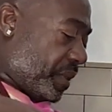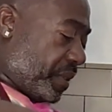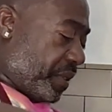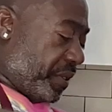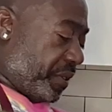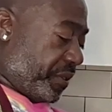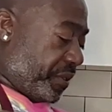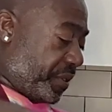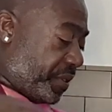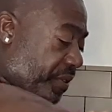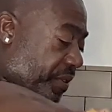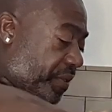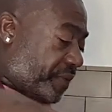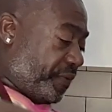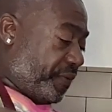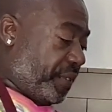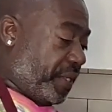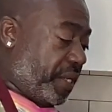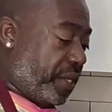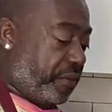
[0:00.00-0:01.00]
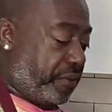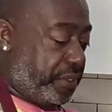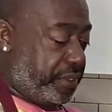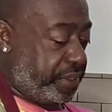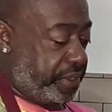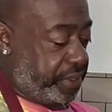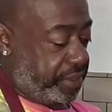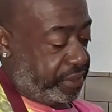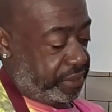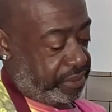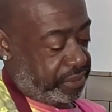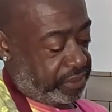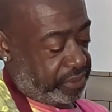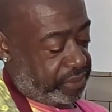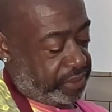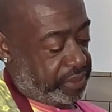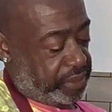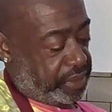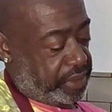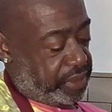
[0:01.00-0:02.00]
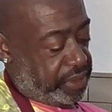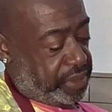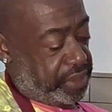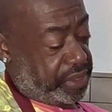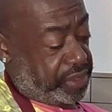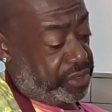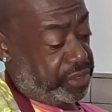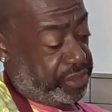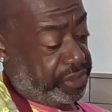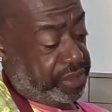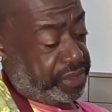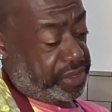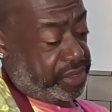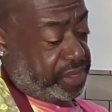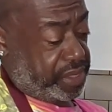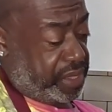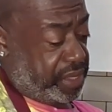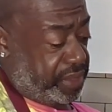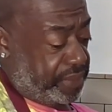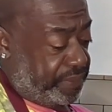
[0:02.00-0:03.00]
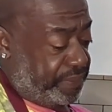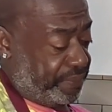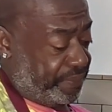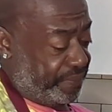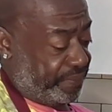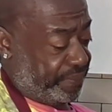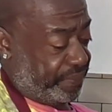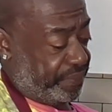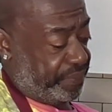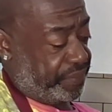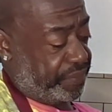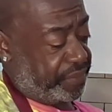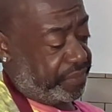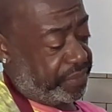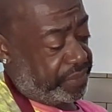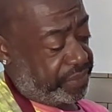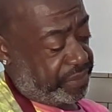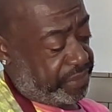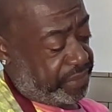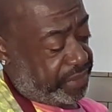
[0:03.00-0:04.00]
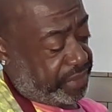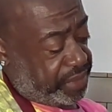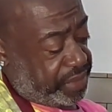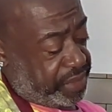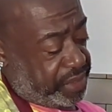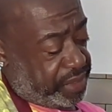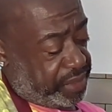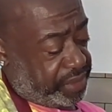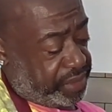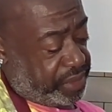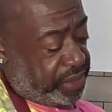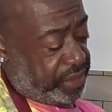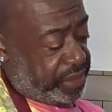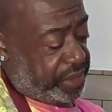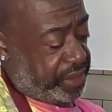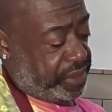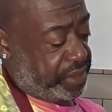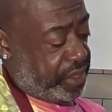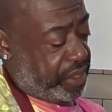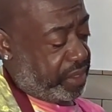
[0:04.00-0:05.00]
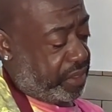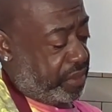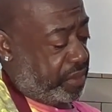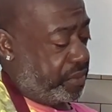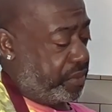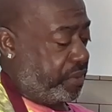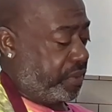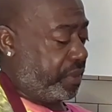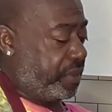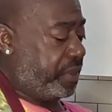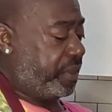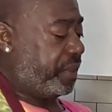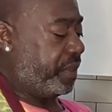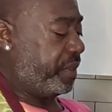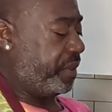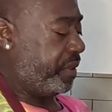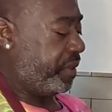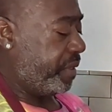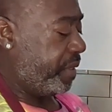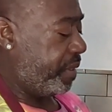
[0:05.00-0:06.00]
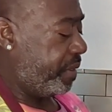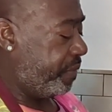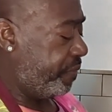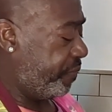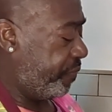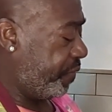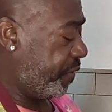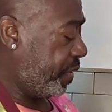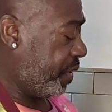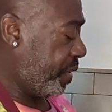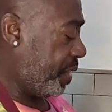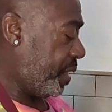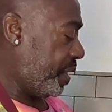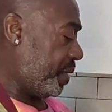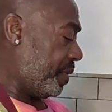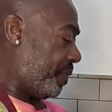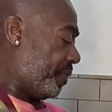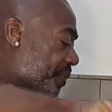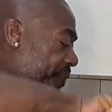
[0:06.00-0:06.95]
there's enough flour in here. As you can see, this cookie dough is getting very